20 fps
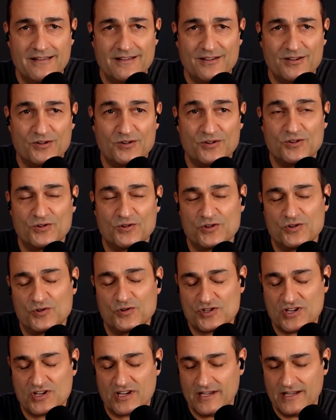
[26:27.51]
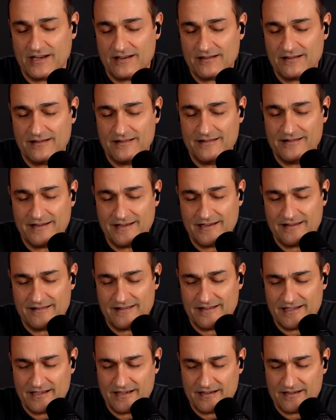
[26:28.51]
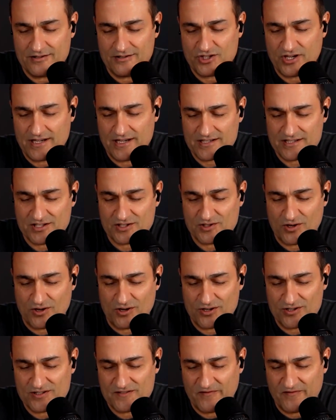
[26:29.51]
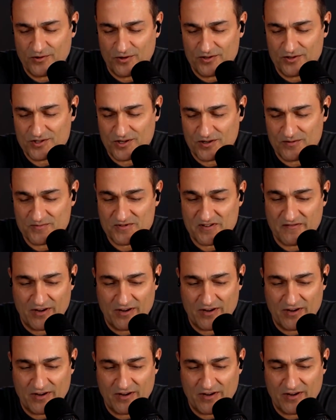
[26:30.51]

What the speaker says: You're using it in the jazz guitarist field in terms of,